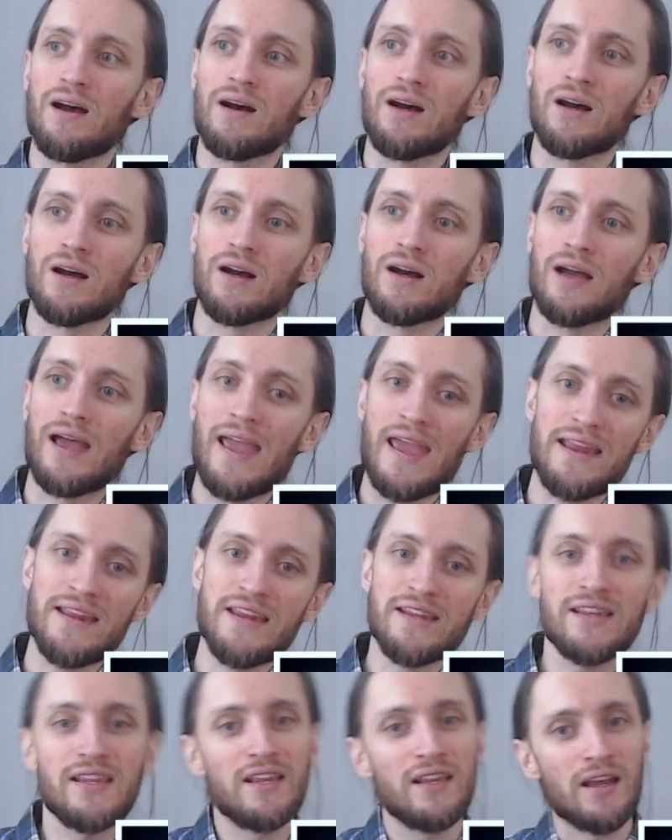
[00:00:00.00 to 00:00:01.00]

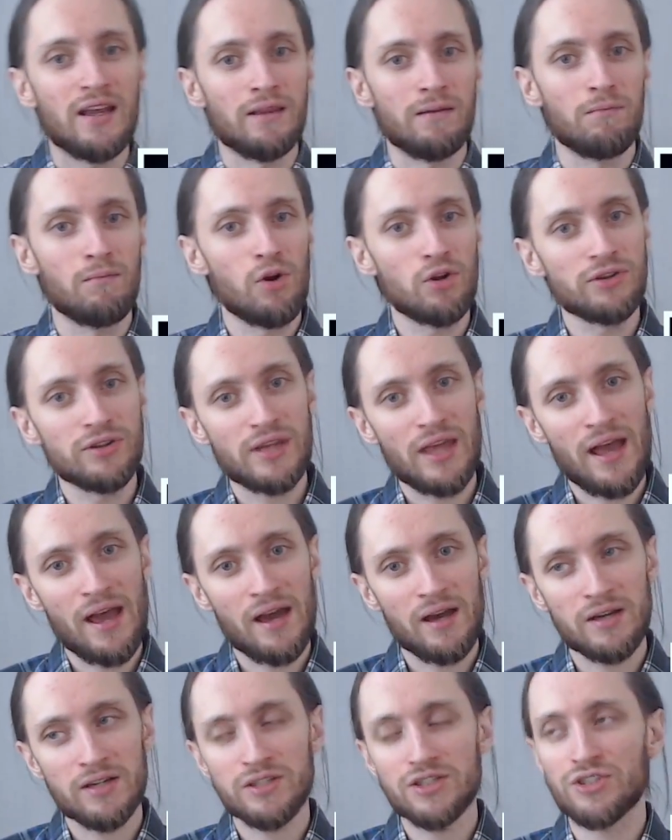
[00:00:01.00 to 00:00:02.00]
editing and
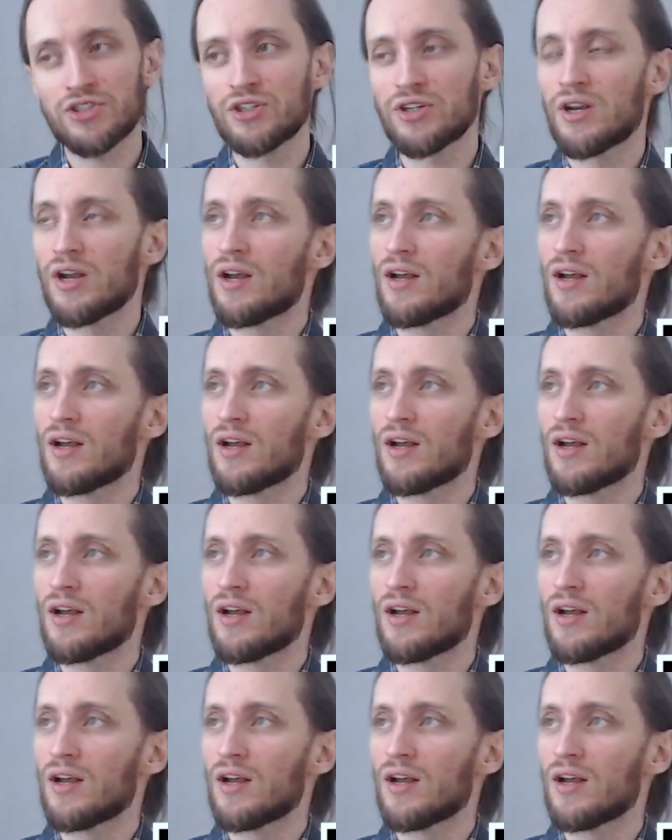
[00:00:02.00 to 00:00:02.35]
montage,